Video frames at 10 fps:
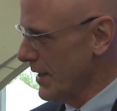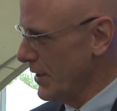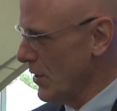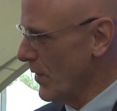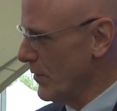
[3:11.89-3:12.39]

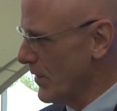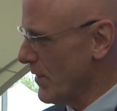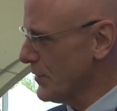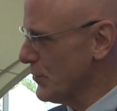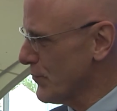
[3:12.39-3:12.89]
in
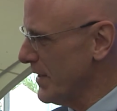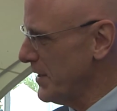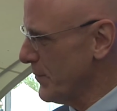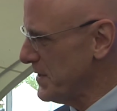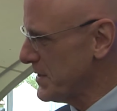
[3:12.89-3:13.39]
regard to
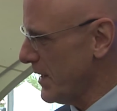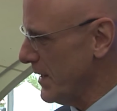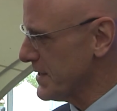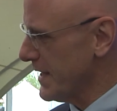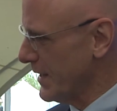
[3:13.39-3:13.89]
creating
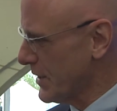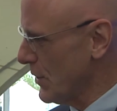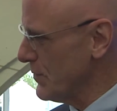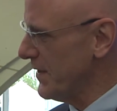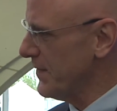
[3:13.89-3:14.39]
results, and
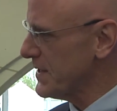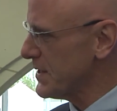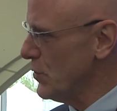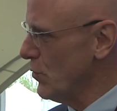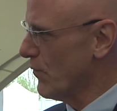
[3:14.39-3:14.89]
closing
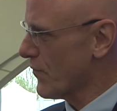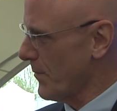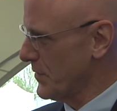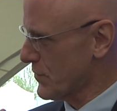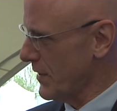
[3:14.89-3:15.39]
this loop
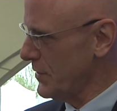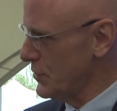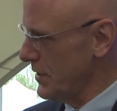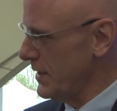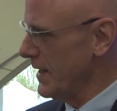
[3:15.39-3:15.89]
from the
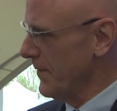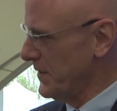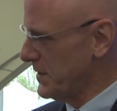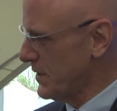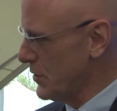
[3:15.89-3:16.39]
strategy,
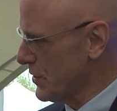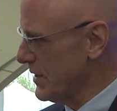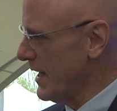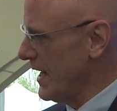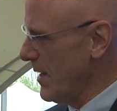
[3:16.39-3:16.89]

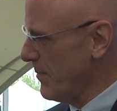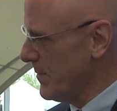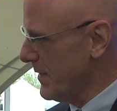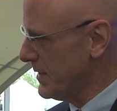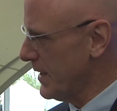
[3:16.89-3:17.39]
decision,
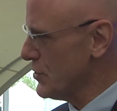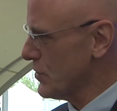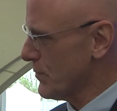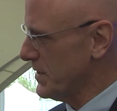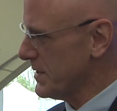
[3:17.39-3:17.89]

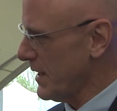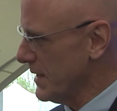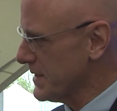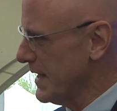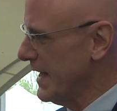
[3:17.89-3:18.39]
implementation,
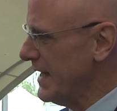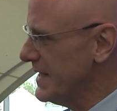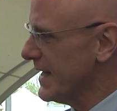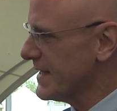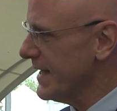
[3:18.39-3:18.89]
results
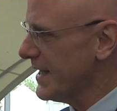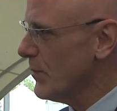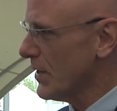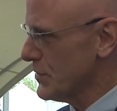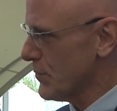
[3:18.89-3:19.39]
is exactly
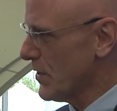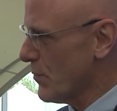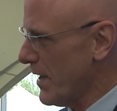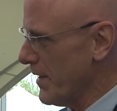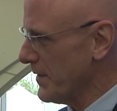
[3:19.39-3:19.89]
what is
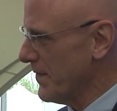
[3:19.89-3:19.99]
required.